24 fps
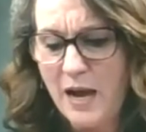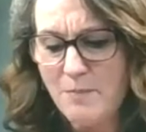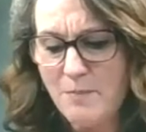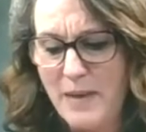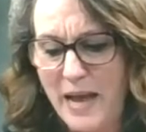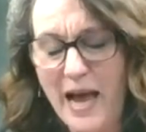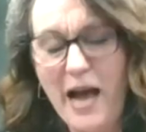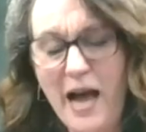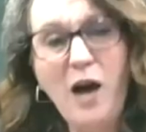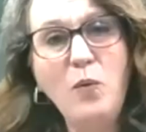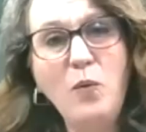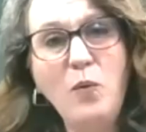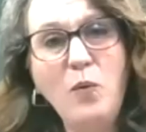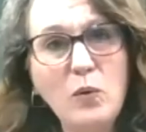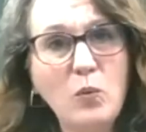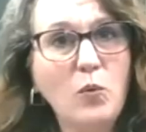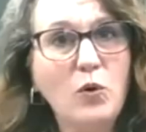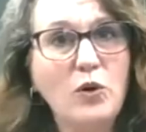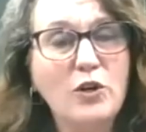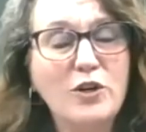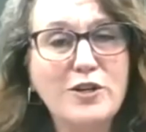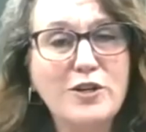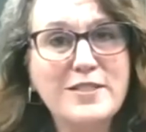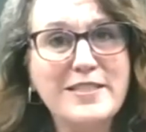how it
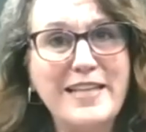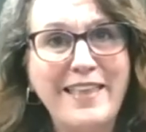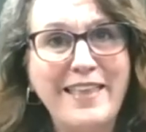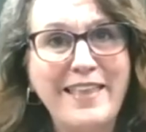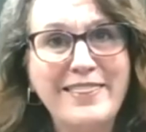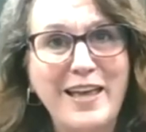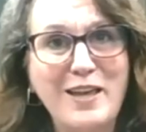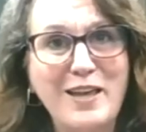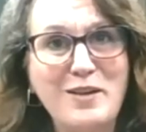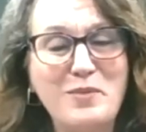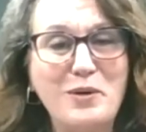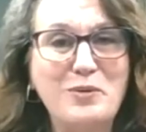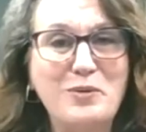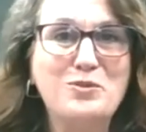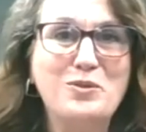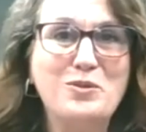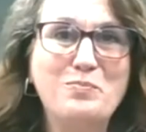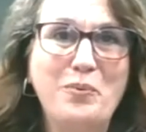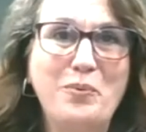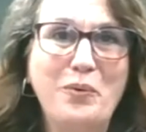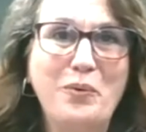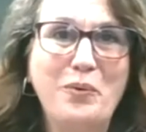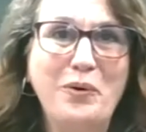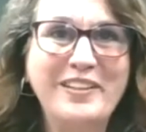works, and then most
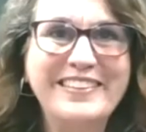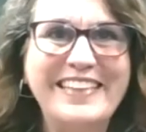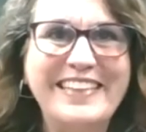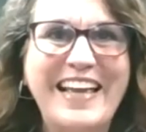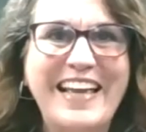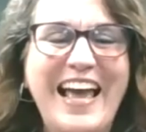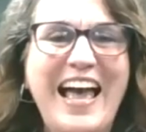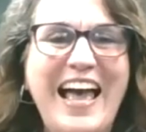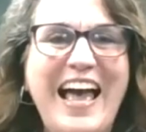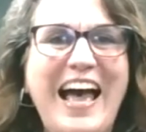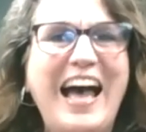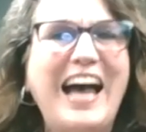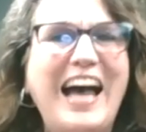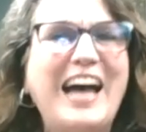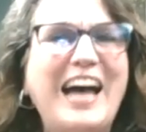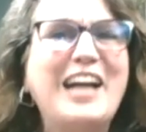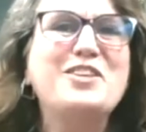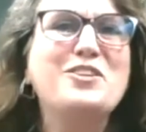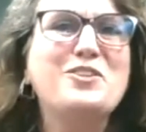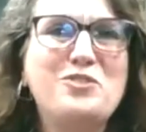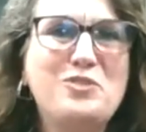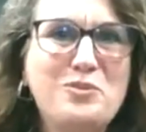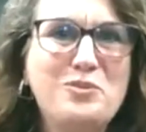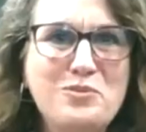importantly, how do
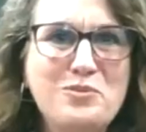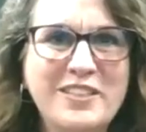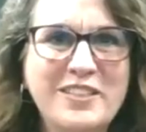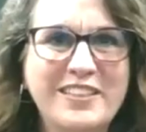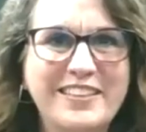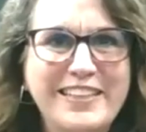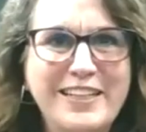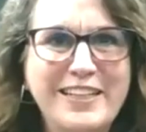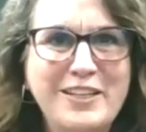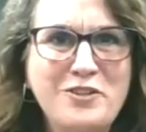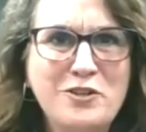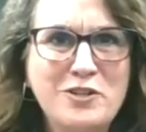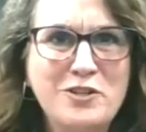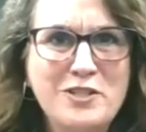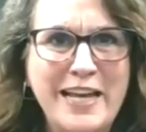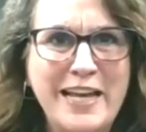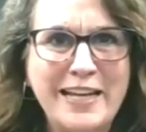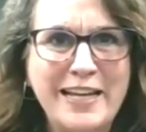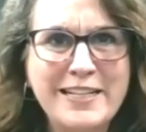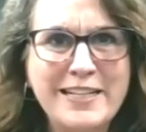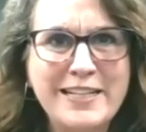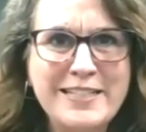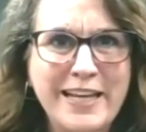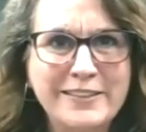you use it in your
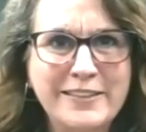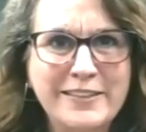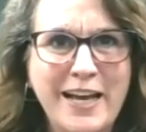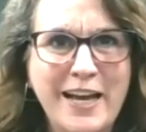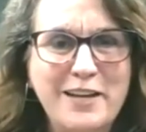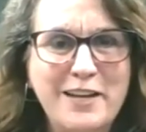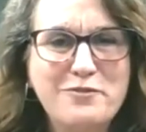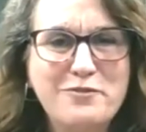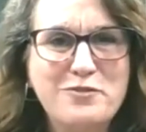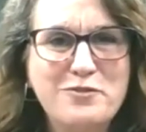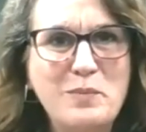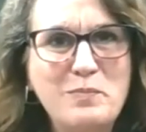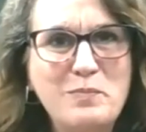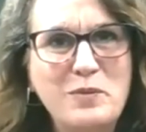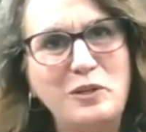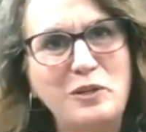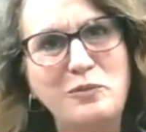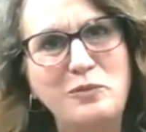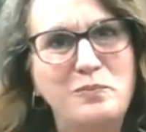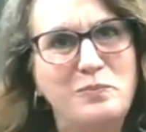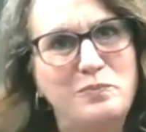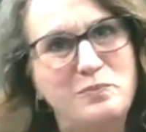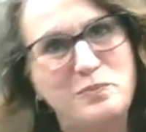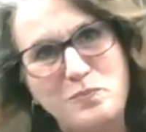day-to-day life? So I'm going
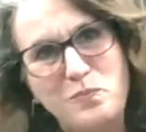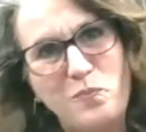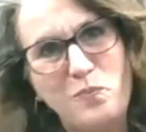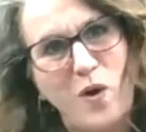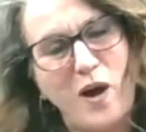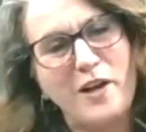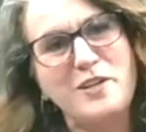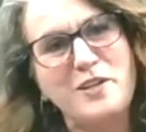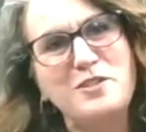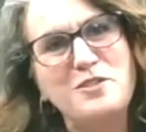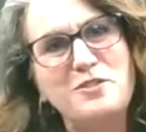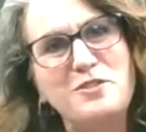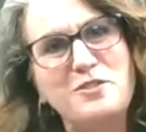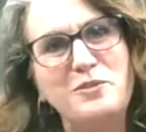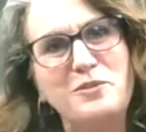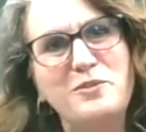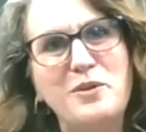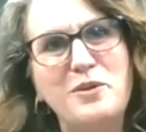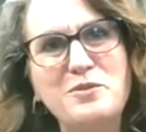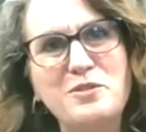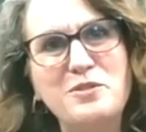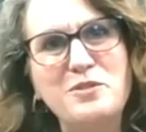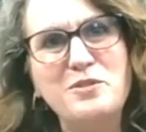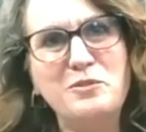to walk us through
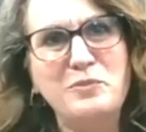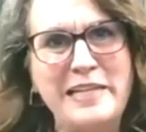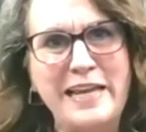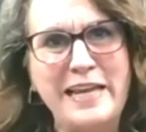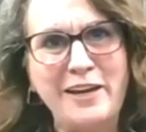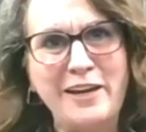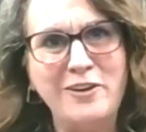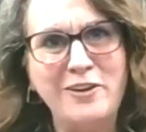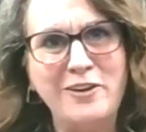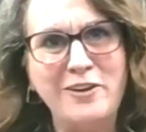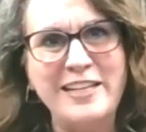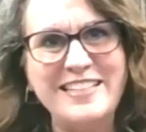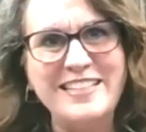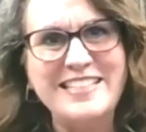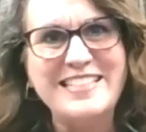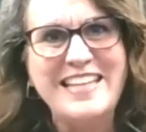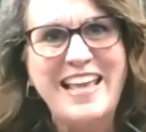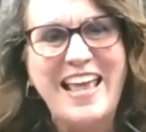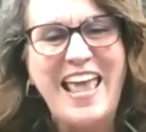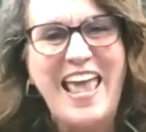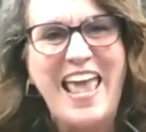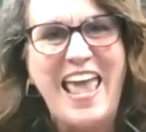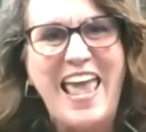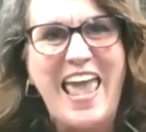those three areas.
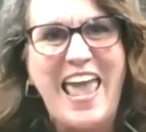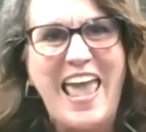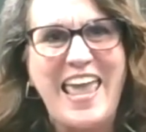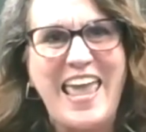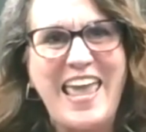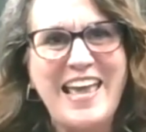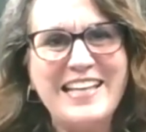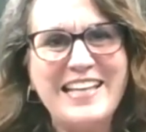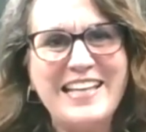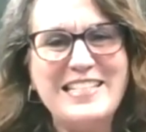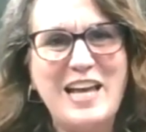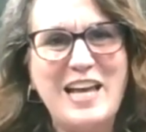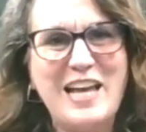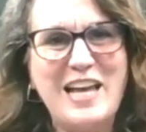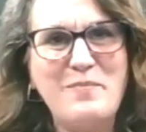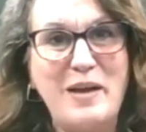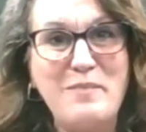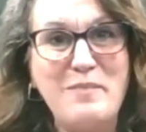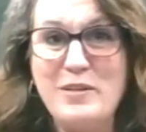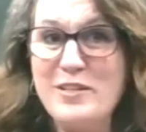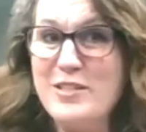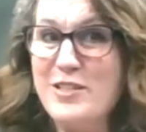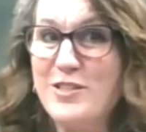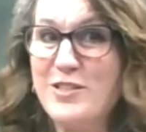And I'm
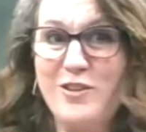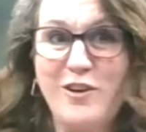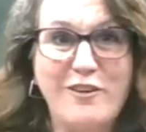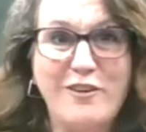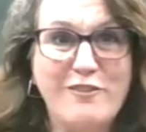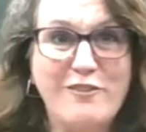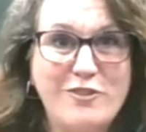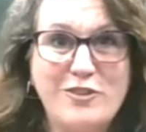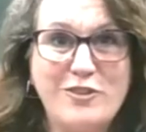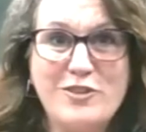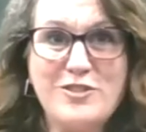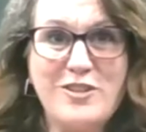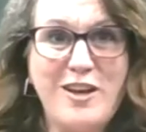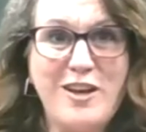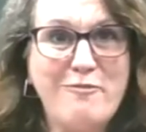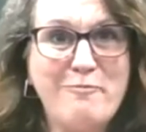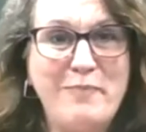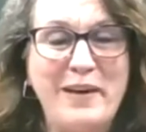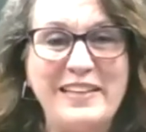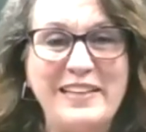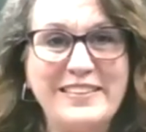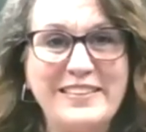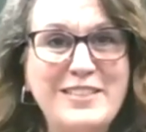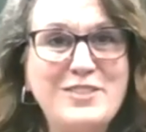going to start first off
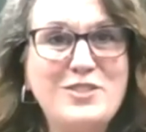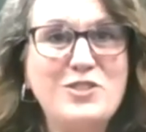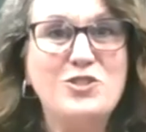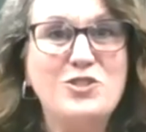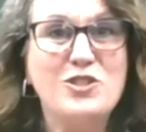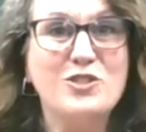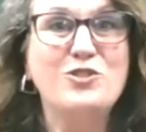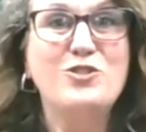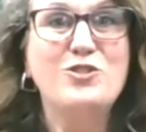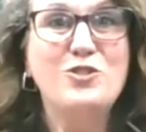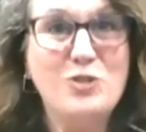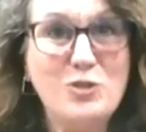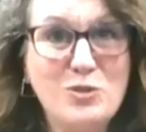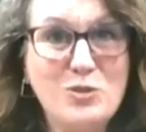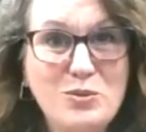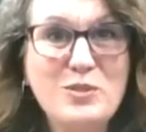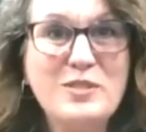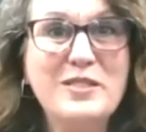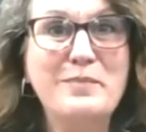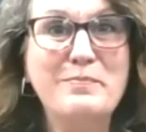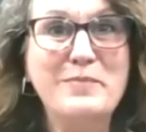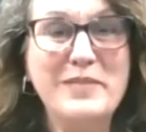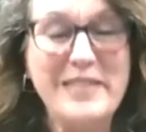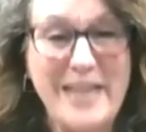by let's just do
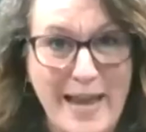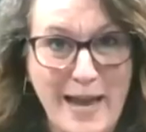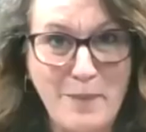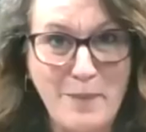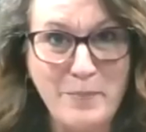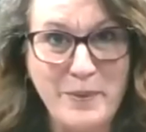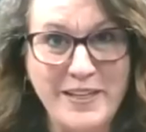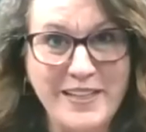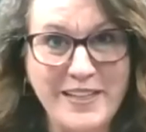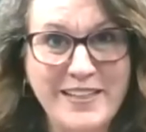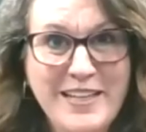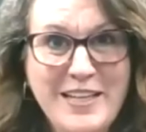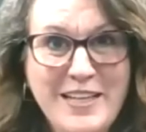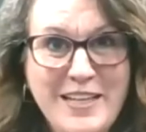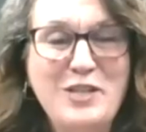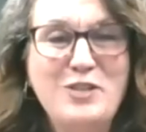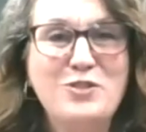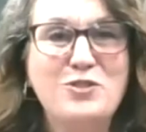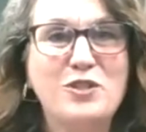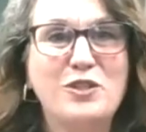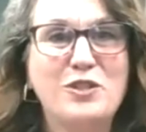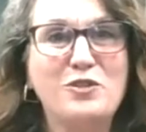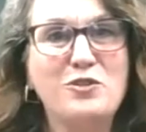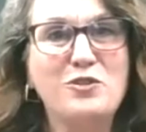some tapping
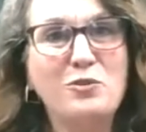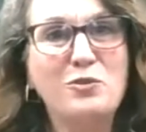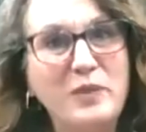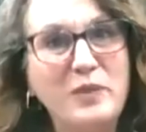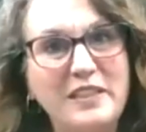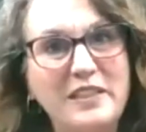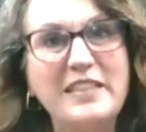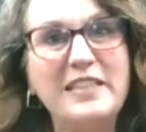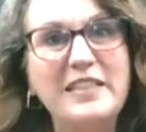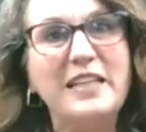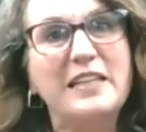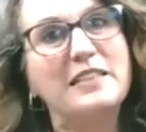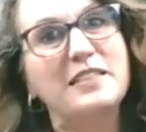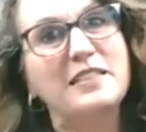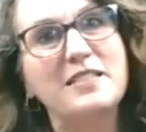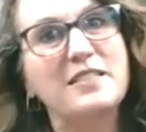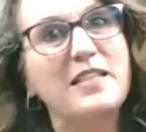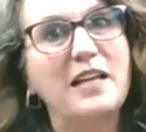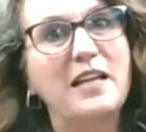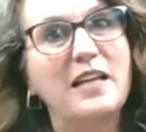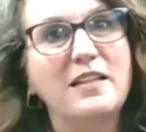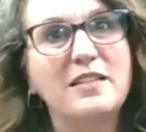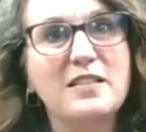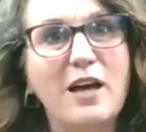so that you really get a
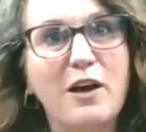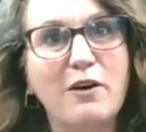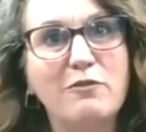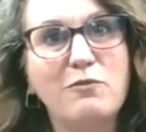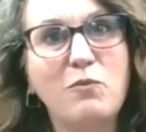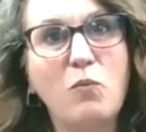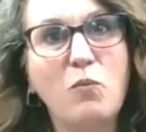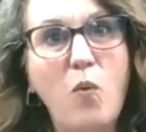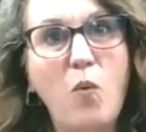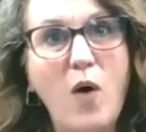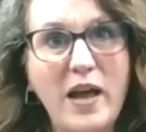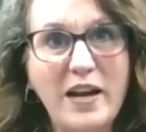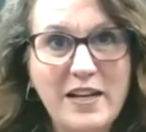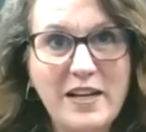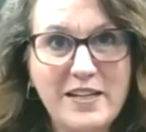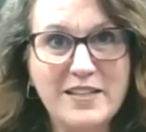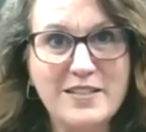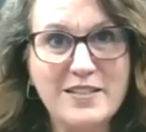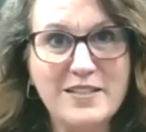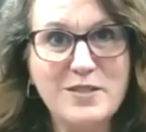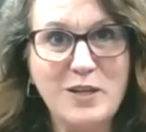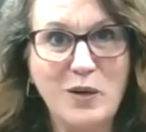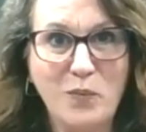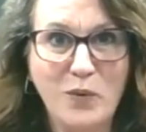sense of what it
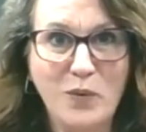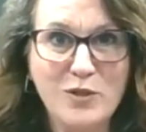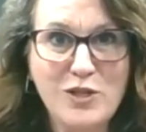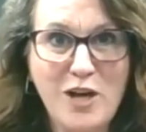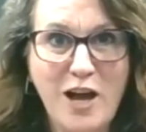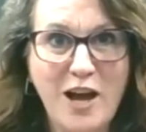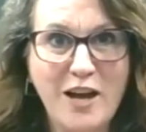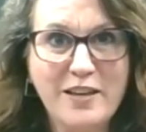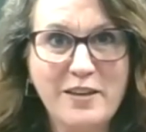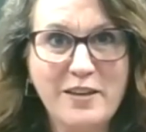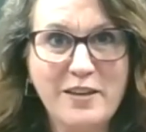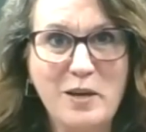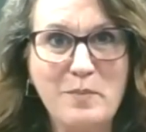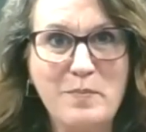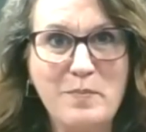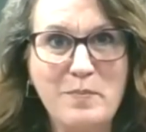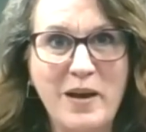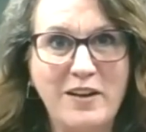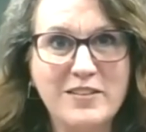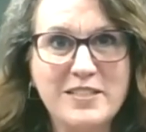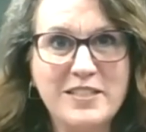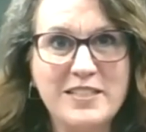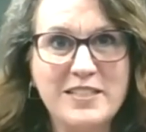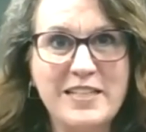is that we're talking
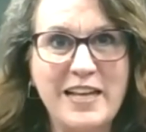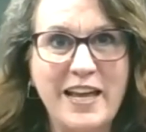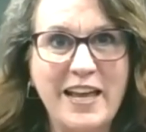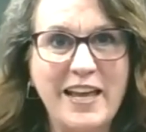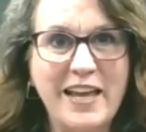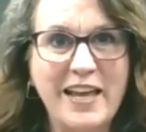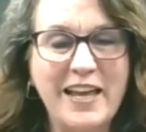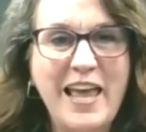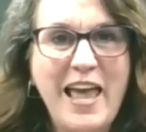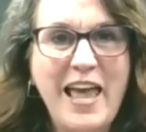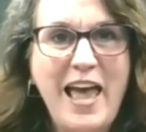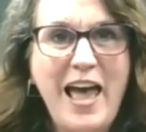about today,